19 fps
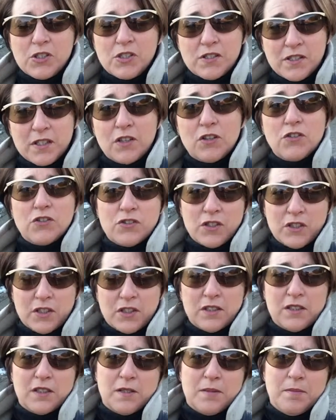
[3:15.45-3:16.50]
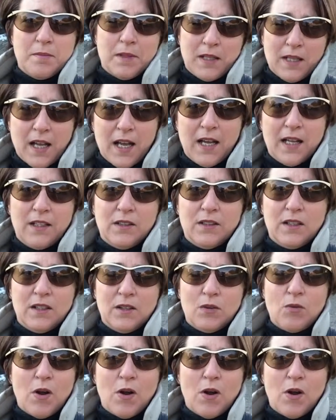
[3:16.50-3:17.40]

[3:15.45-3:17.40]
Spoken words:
is still considered in Milan